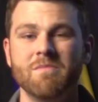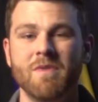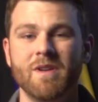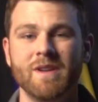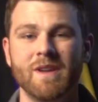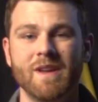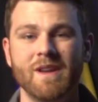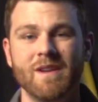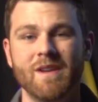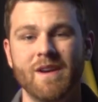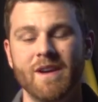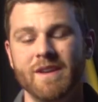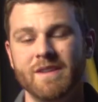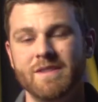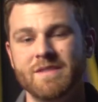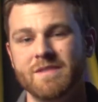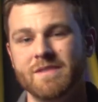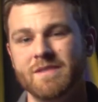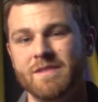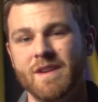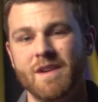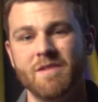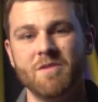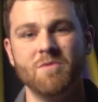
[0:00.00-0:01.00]
Monday
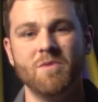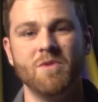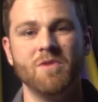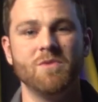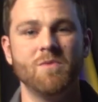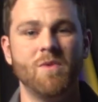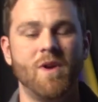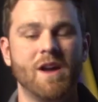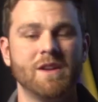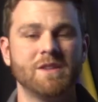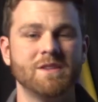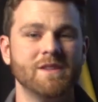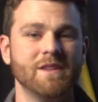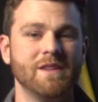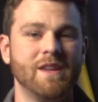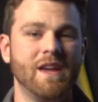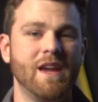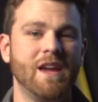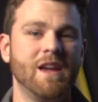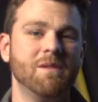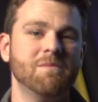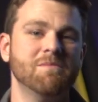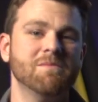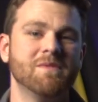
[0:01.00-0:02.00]
nights, everyone's watching the
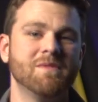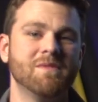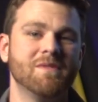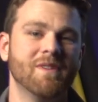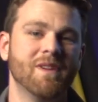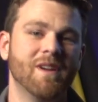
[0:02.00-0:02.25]
games.